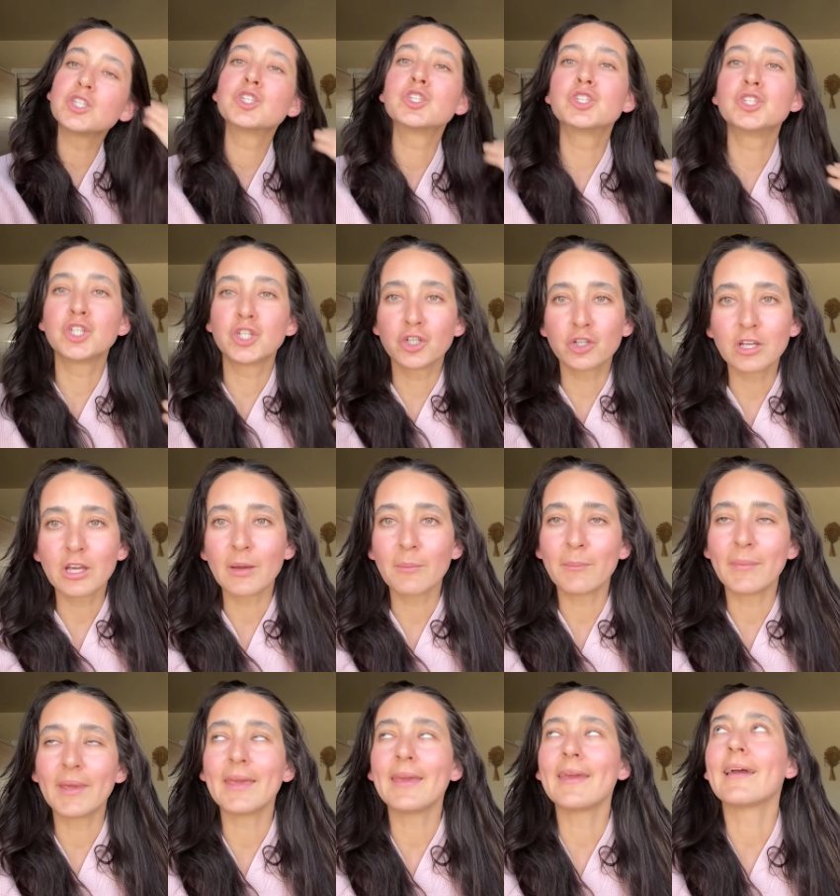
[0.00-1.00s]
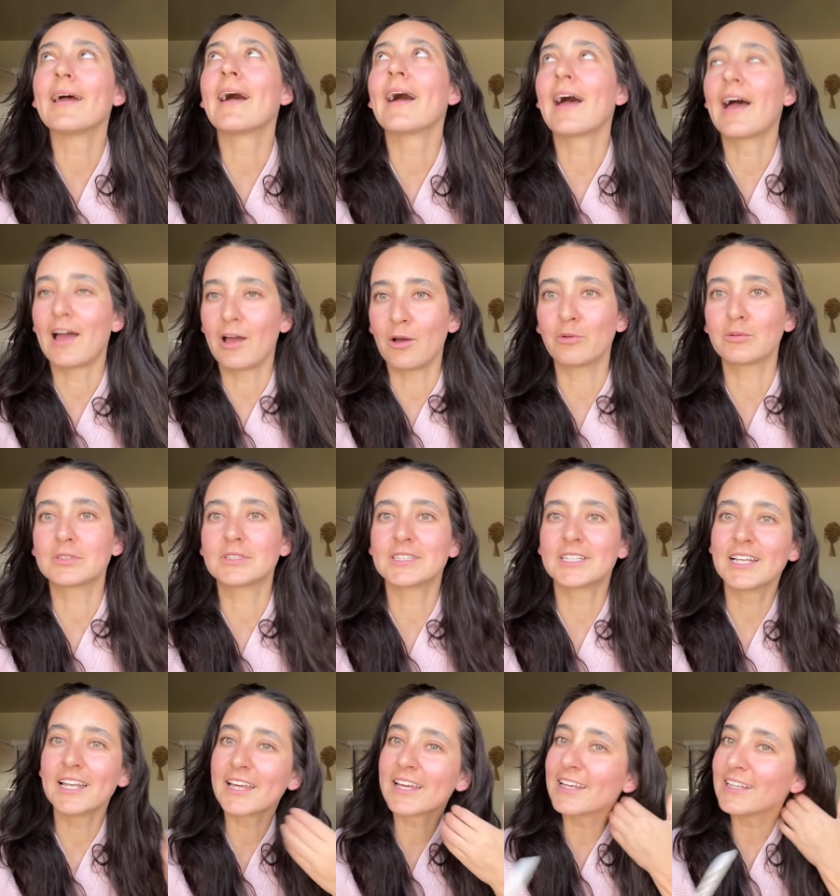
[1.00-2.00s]
took me out.
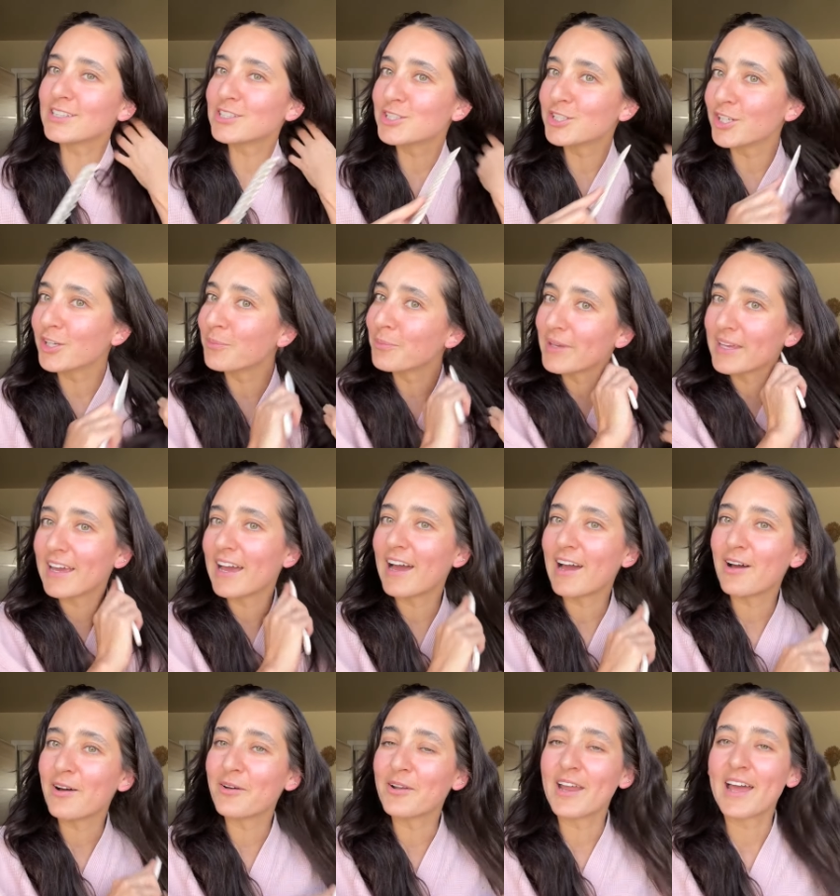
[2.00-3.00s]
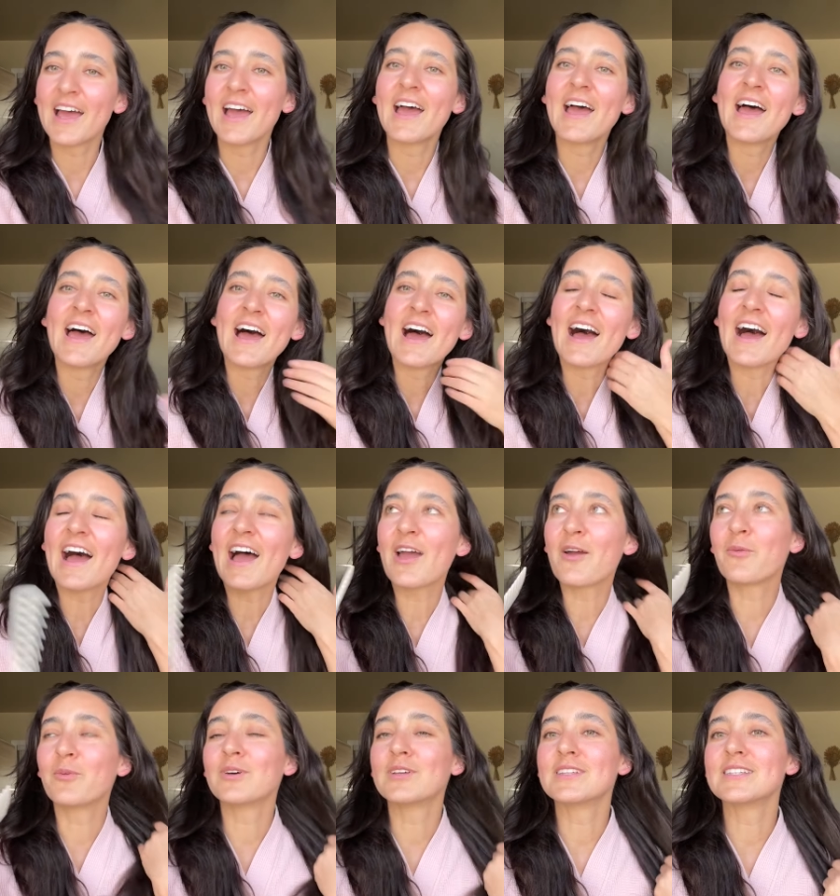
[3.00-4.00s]
Like it took me out. I
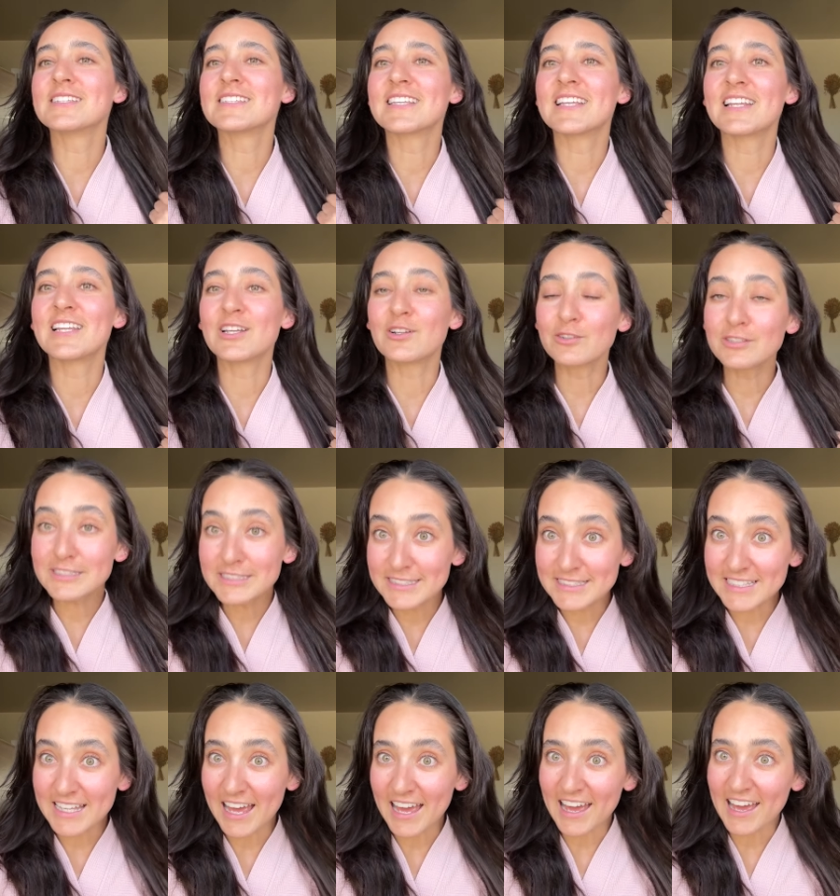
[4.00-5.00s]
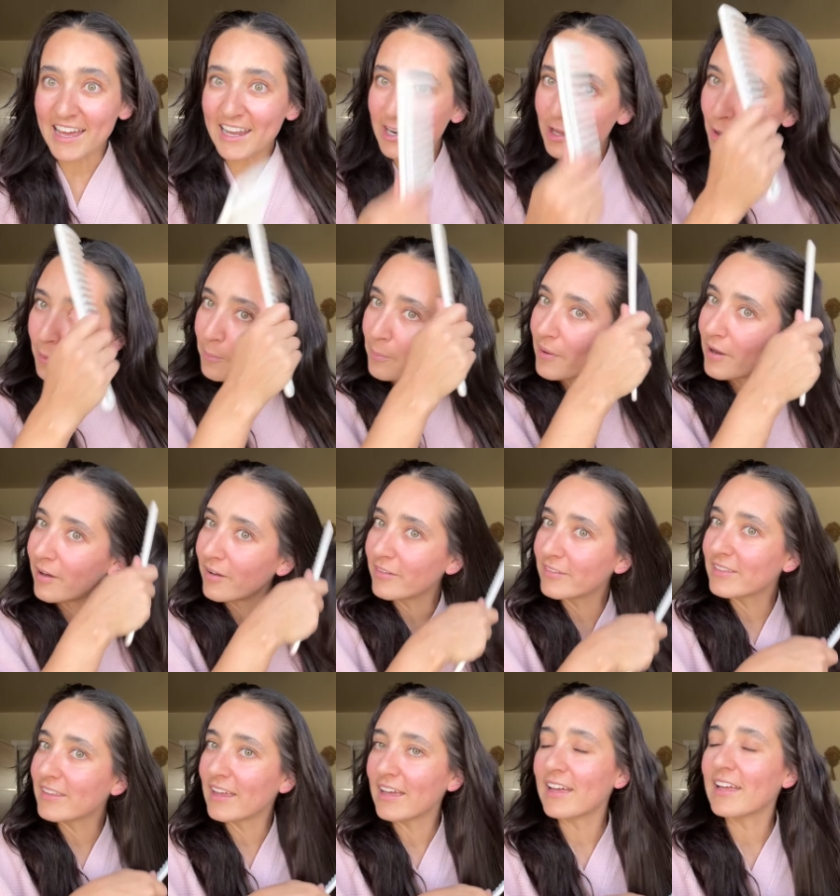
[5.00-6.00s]
was a little sad
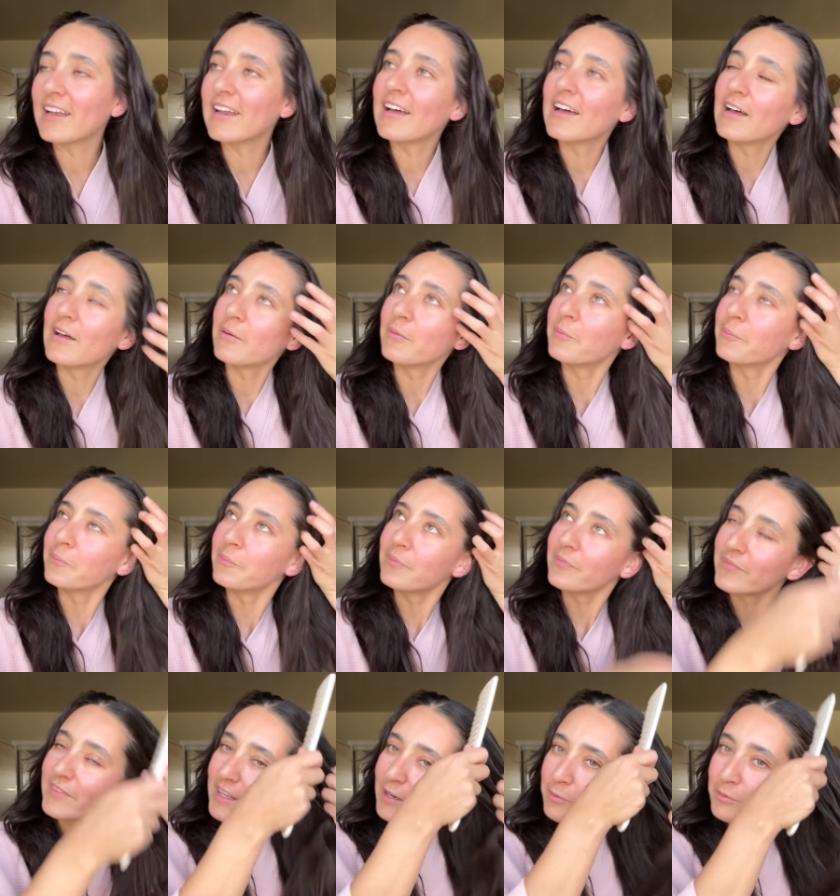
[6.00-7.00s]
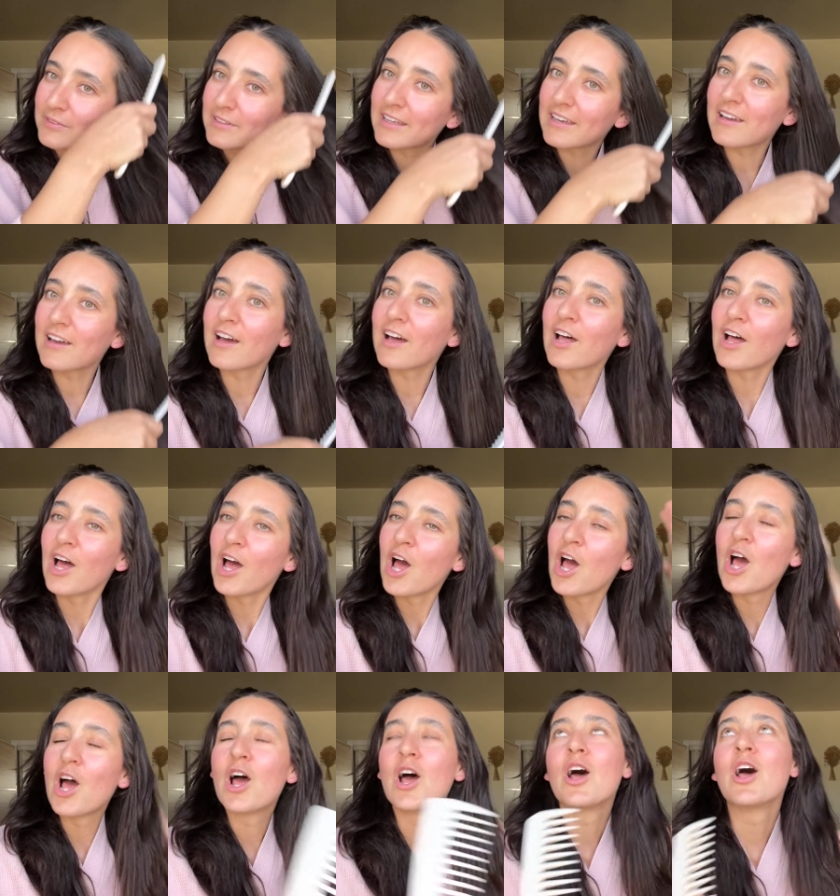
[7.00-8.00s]
about that, um, that it was like a
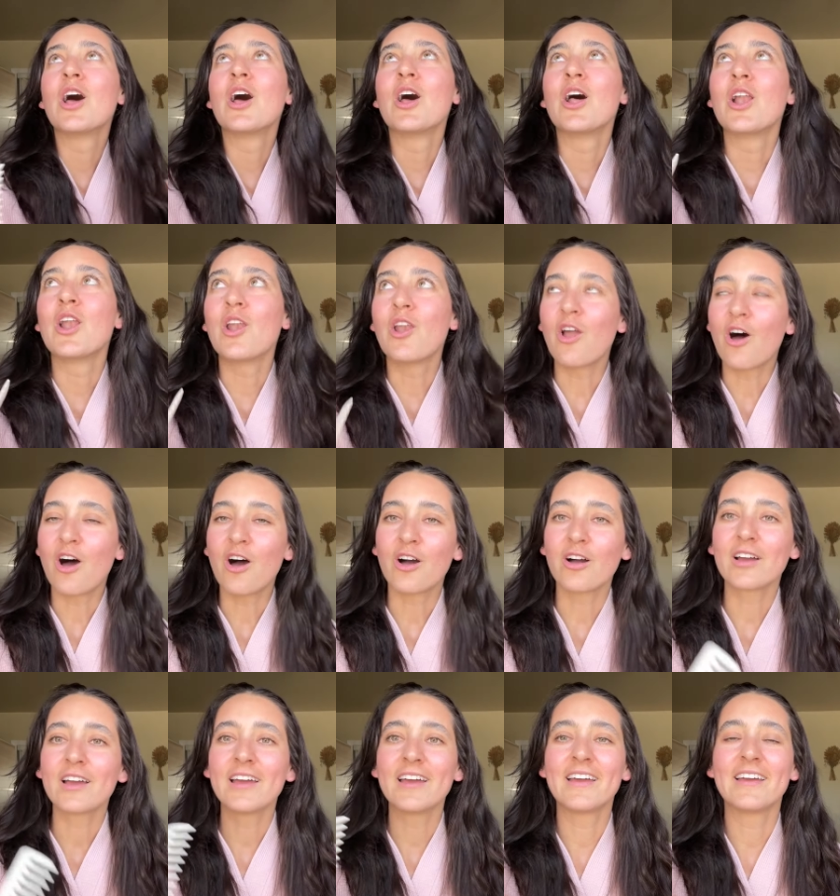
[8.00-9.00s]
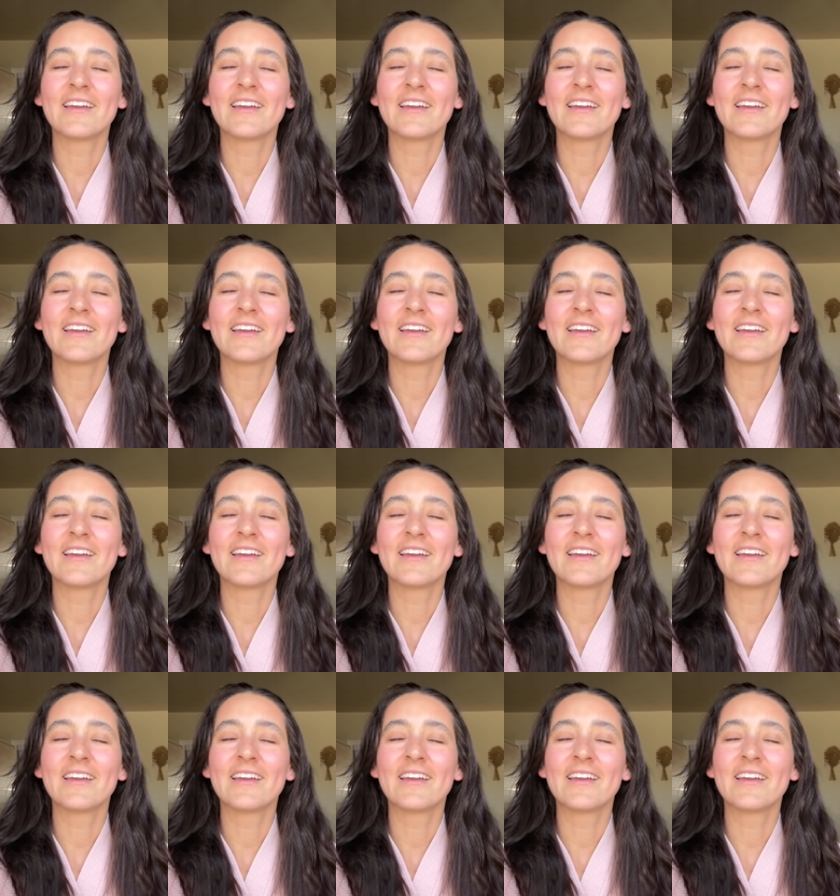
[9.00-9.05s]
long,